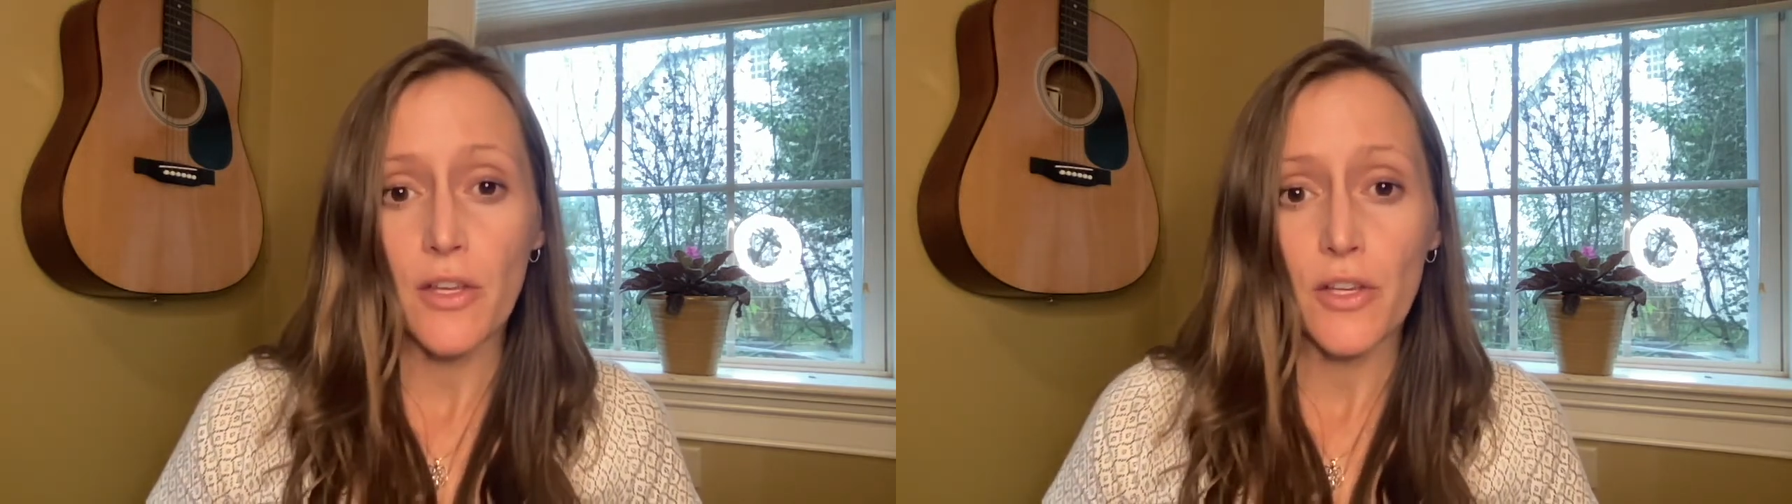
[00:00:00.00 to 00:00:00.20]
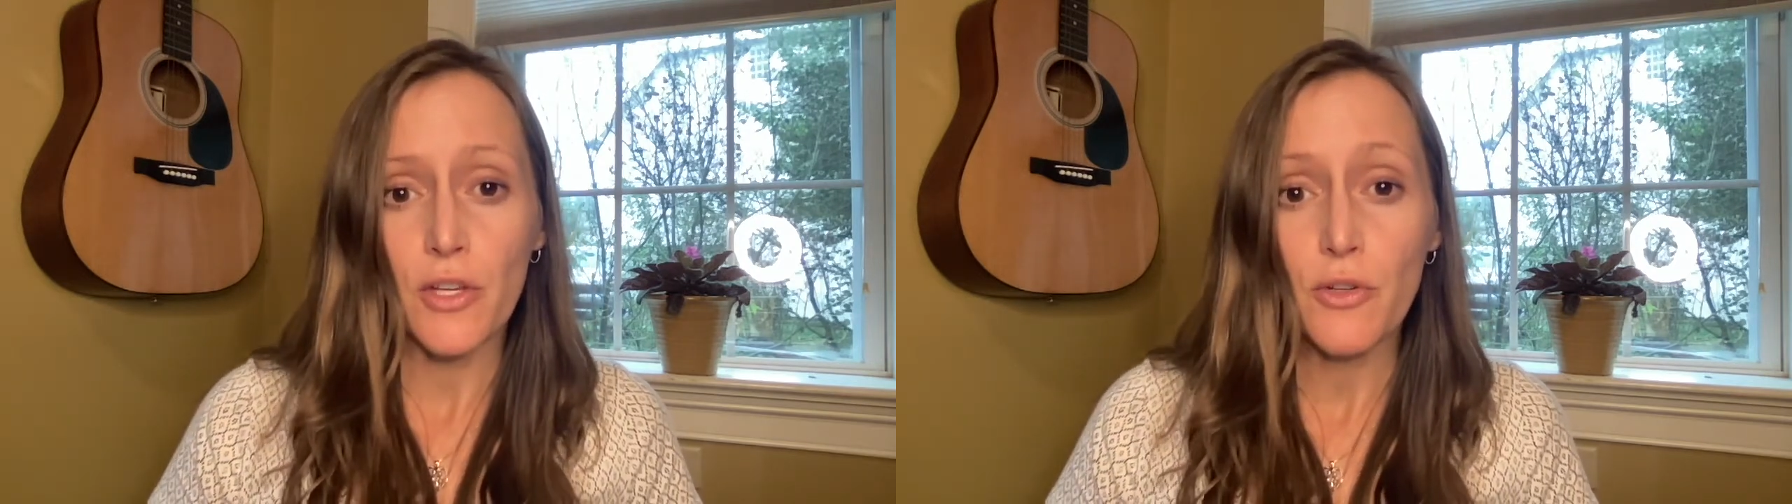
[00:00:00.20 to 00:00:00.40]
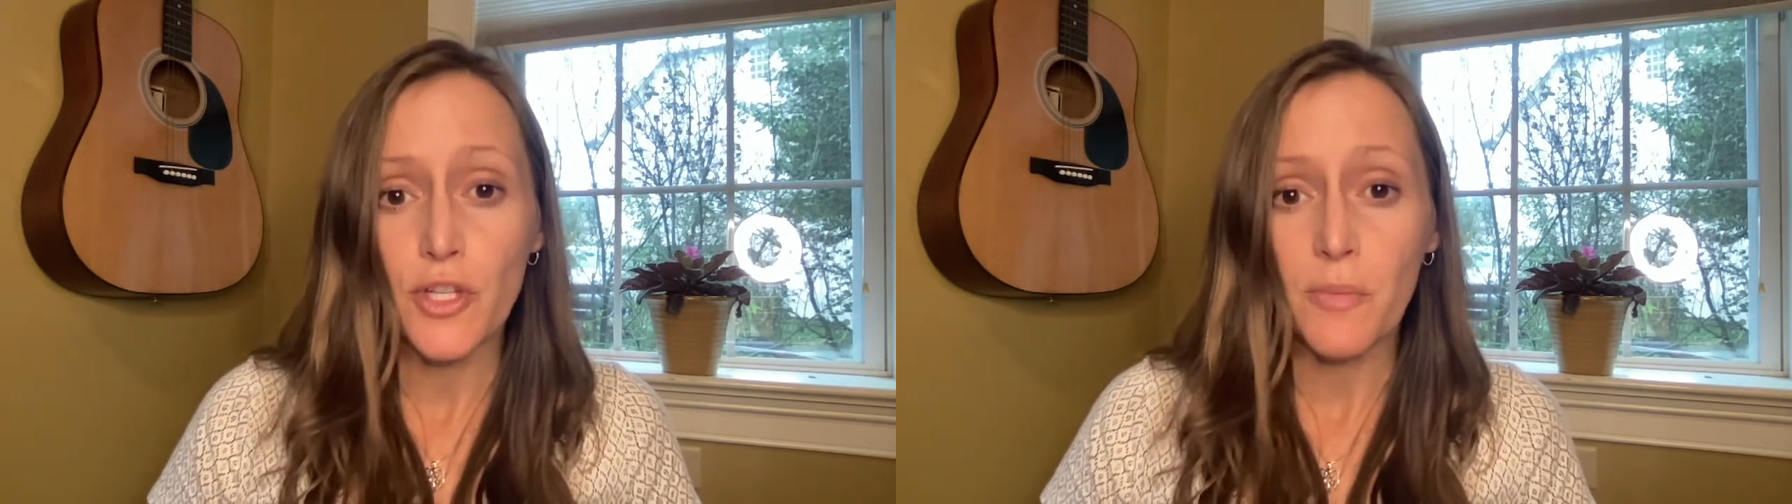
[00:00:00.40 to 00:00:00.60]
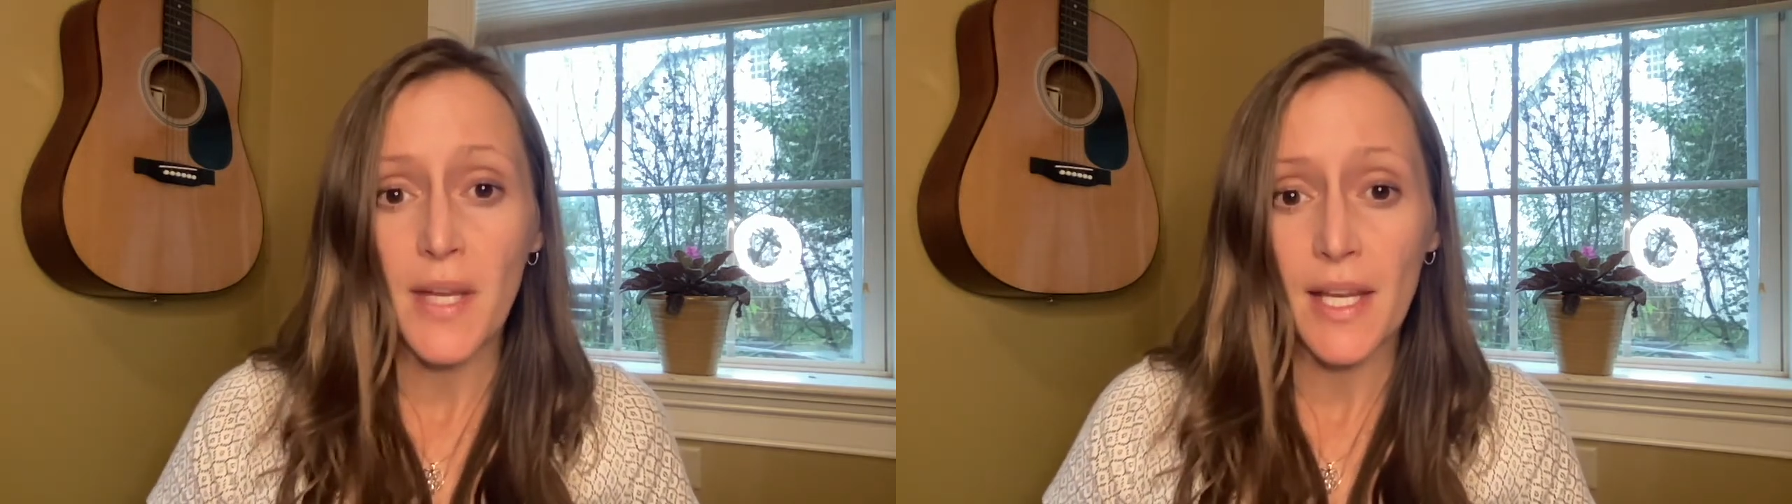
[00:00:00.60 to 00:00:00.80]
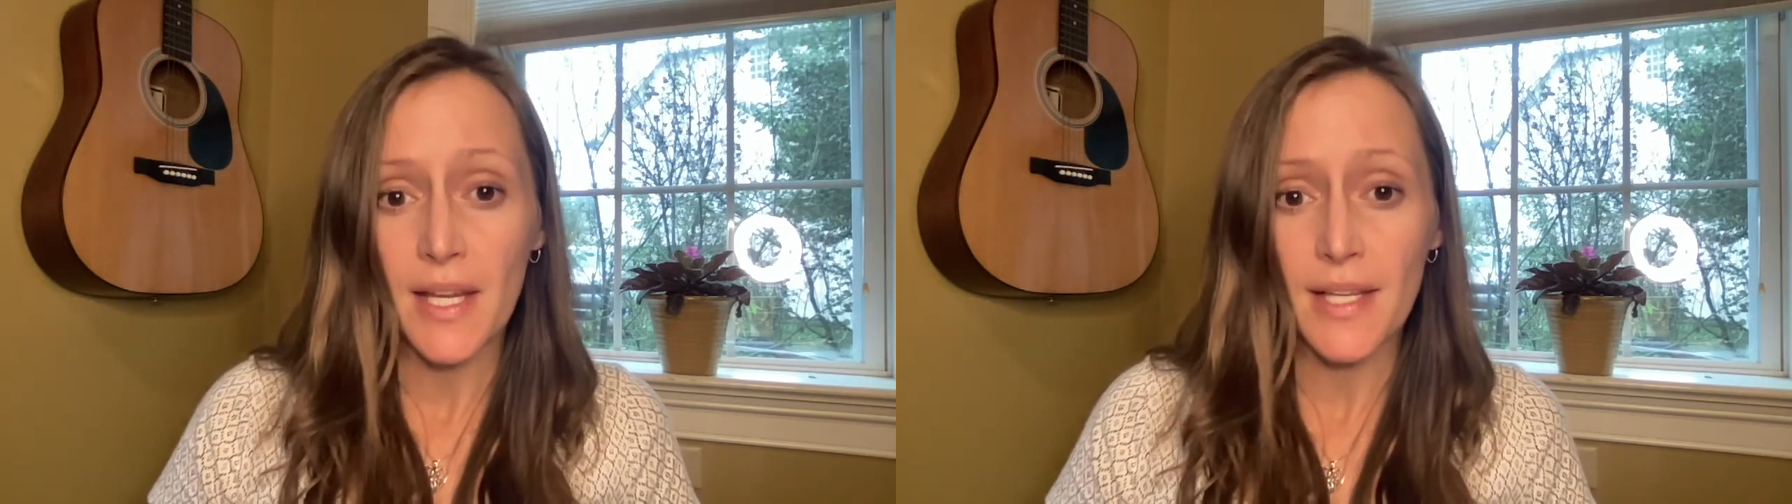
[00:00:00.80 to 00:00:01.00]
you should
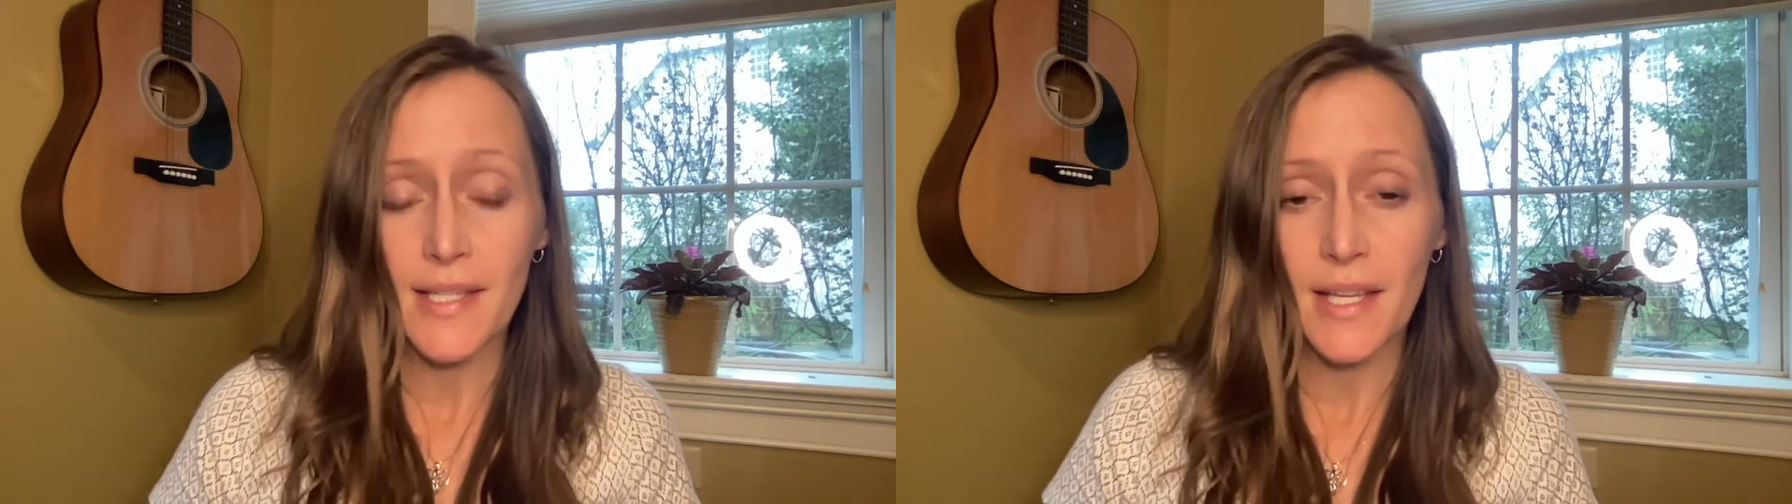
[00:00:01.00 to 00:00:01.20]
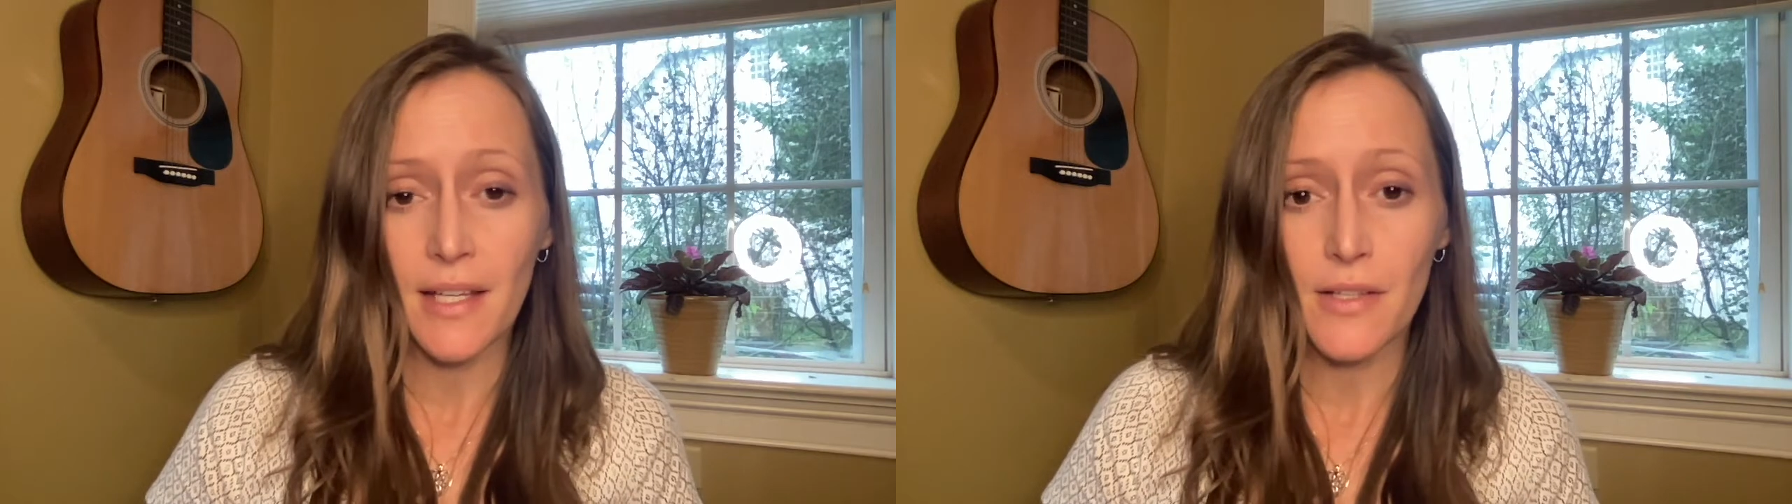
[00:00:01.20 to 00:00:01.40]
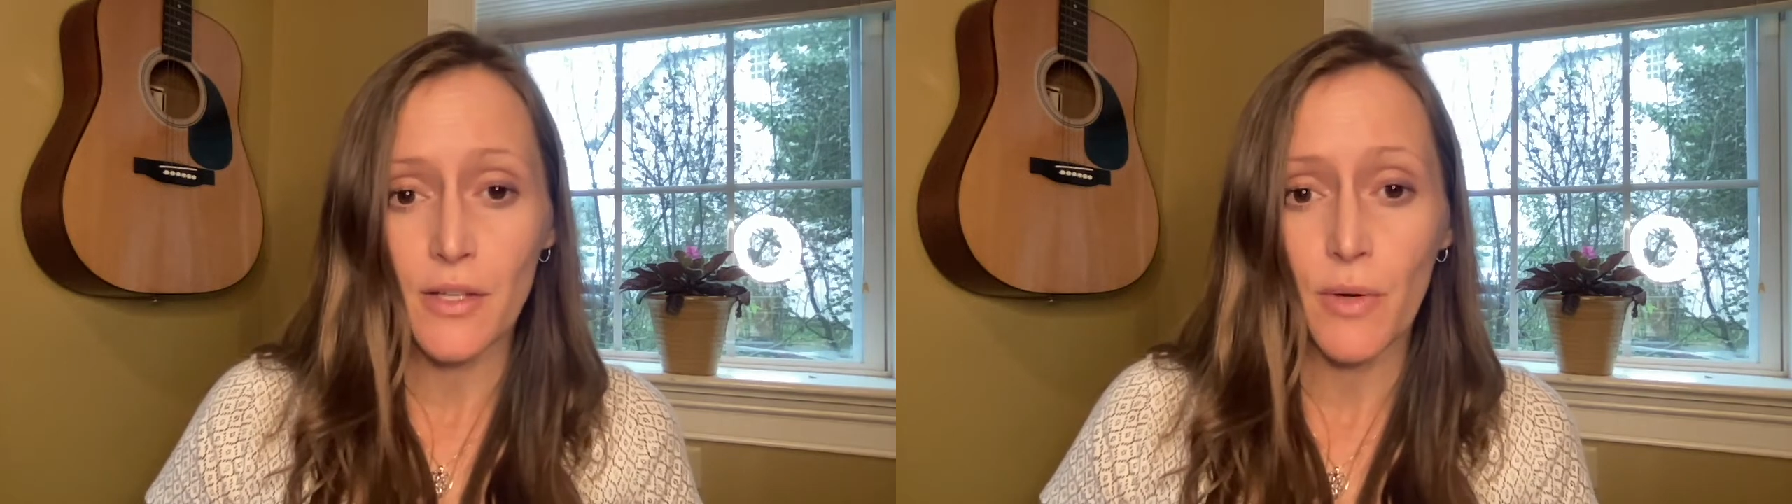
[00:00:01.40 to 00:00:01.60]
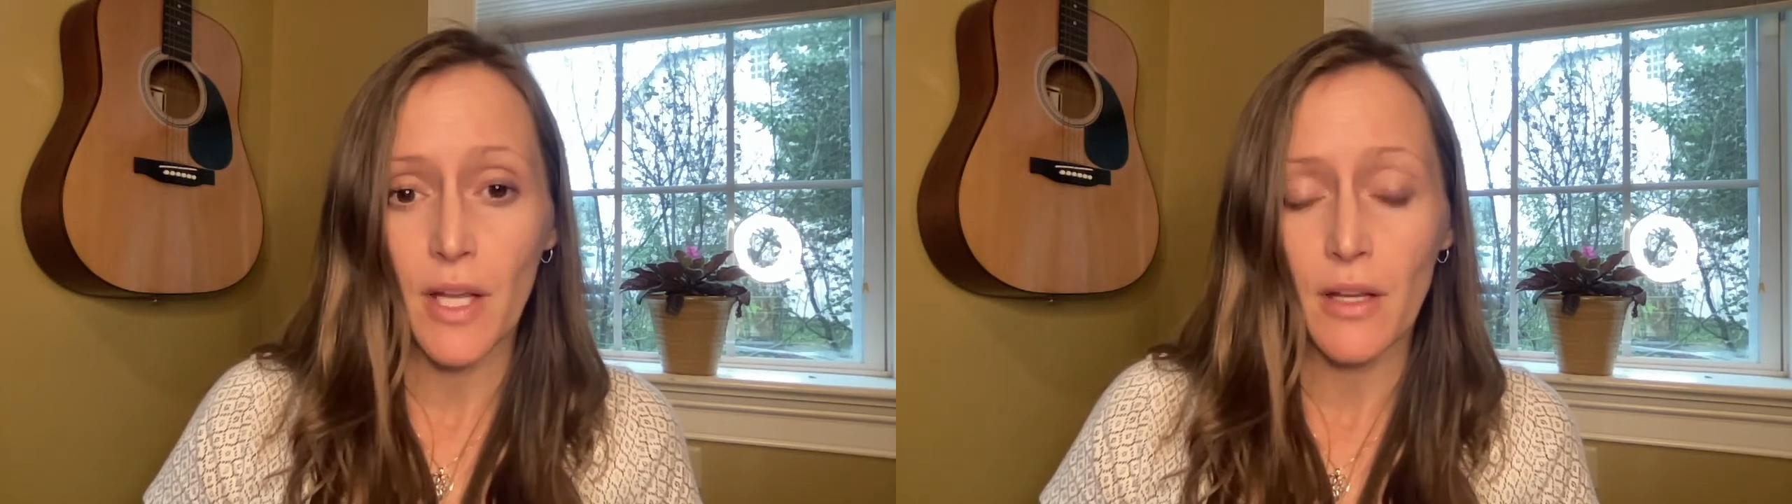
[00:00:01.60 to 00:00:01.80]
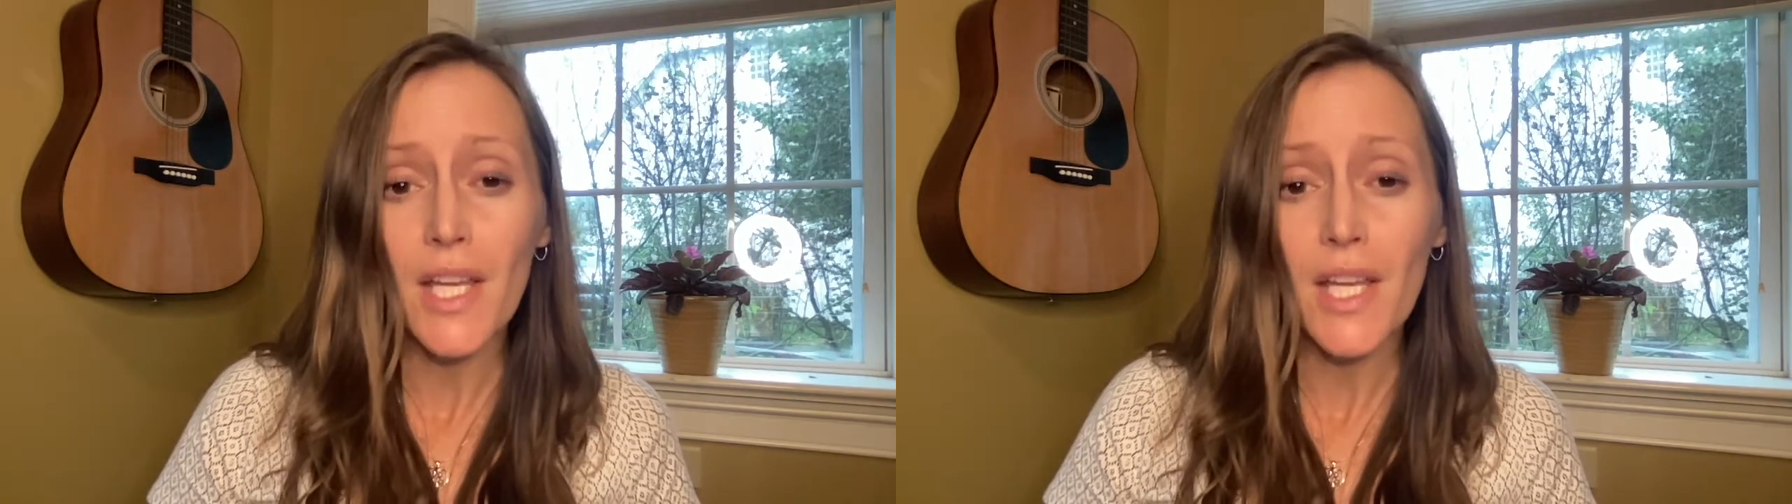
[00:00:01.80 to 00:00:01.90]
be easing into it.